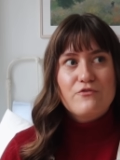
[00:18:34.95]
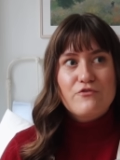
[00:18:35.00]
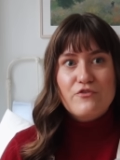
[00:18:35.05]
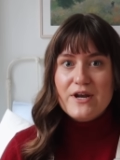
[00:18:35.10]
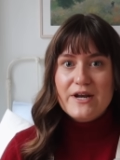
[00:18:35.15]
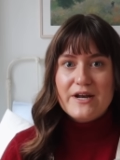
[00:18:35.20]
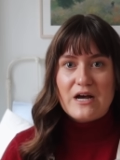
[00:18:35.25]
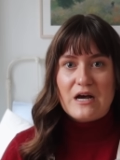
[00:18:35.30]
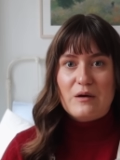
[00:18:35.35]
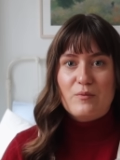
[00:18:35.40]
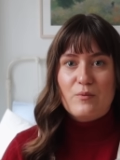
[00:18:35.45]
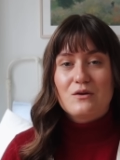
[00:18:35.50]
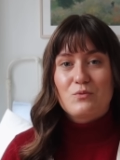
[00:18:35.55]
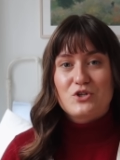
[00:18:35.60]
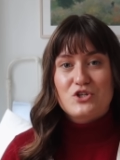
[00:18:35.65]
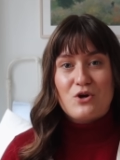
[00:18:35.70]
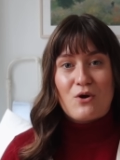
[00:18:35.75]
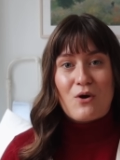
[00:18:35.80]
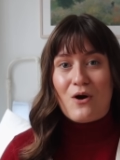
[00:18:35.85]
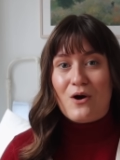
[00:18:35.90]
freedom,
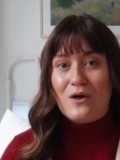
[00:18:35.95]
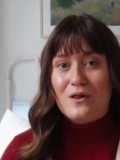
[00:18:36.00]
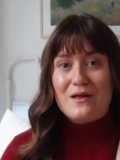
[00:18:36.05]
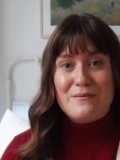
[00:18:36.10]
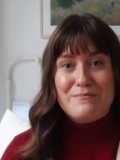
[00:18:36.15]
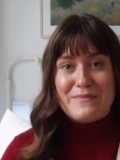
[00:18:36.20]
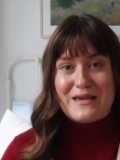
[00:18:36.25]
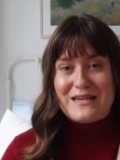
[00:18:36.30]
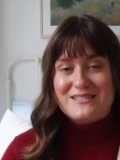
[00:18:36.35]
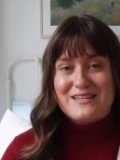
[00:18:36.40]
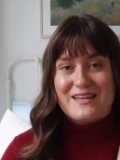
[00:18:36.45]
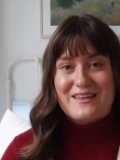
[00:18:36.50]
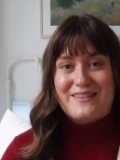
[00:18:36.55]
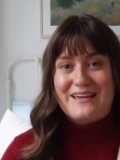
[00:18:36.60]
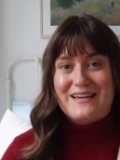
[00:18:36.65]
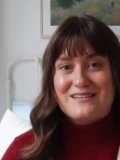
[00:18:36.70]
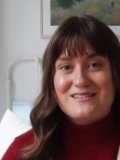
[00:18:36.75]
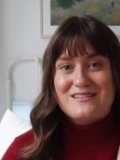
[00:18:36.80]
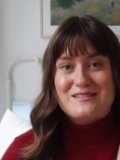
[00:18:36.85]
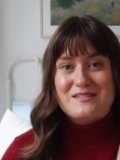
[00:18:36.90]
which are all amazing
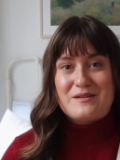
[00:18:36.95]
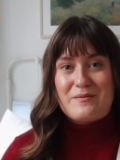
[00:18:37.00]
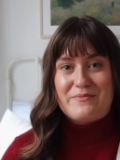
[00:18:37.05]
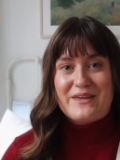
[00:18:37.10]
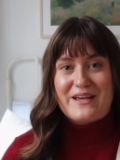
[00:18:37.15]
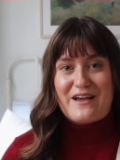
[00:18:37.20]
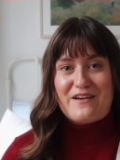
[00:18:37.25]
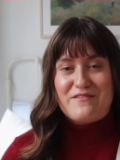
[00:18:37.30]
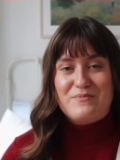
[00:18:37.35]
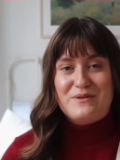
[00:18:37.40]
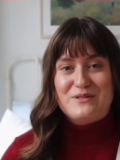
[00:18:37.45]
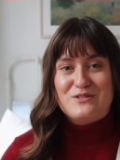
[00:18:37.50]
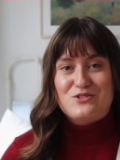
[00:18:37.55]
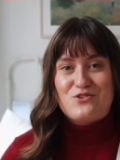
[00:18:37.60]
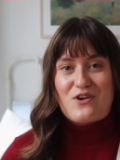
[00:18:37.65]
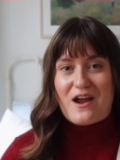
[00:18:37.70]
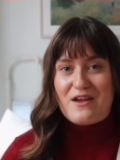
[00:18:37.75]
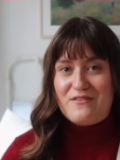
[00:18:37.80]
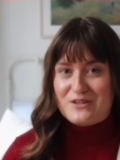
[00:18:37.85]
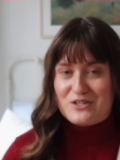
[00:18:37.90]
things and something I've been
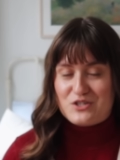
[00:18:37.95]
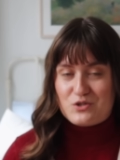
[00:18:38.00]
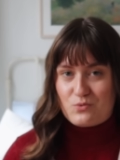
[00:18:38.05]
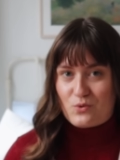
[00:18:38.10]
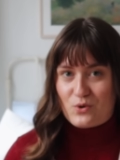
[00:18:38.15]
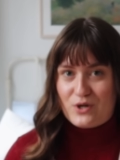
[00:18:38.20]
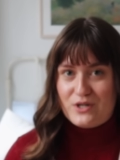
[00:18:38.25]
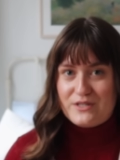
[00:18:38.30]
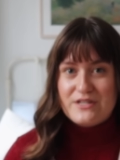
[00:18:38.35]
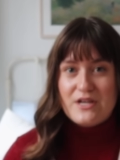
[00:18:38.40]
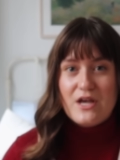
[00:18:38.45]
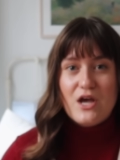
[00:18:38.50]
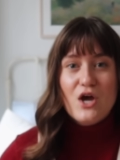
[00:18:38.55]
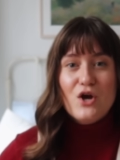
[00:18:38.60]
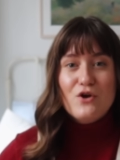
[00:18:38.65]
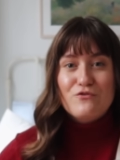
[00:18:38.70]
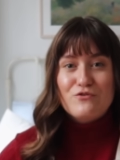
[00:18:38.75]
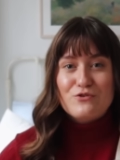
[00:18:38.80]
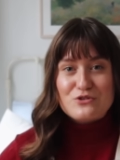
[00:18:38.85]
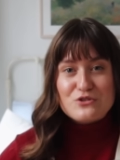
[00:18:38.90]
striving towards
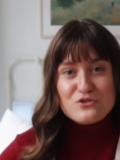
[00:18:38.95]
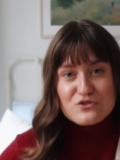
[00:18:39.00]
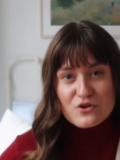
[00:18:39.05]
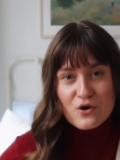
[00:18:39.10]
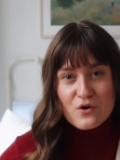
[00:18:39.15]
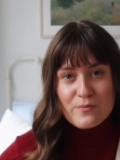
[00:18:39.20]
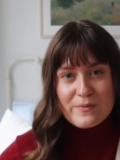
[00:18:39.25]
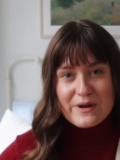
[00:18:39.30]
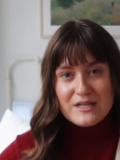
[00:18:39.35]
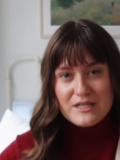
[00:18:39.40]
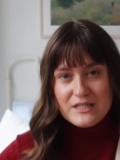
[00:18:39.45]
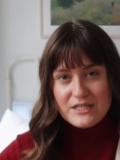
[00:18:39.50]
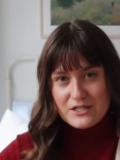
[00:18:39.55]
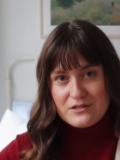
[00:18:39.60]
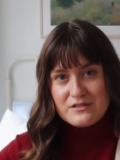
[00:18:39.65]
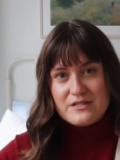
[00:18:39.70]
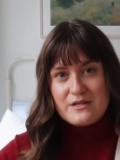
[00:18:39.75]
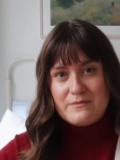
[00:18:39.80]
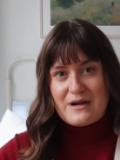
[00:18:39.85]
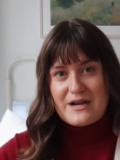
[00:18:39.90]
for so many
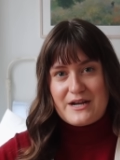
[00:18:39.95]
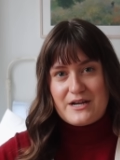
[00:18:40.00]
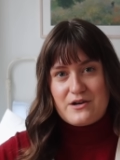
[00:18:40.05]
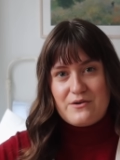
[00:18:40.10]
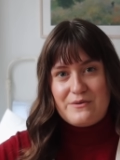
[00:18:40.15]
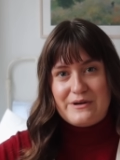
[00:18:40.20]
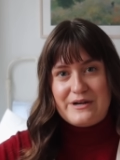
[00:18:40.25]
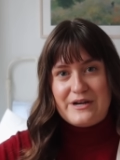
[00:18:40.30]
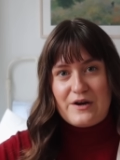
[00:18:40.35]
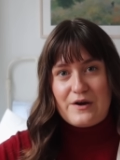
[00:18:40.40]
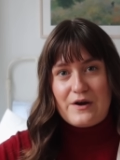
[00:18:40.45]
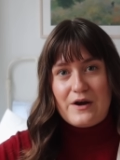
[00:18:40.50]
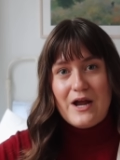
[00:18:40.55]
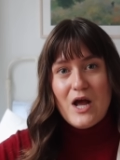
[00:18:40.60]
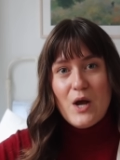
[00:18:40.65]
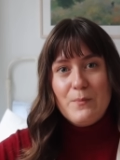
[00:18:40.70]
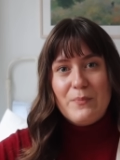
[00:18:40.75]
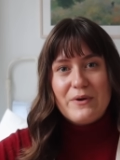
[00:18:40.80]
years in my career.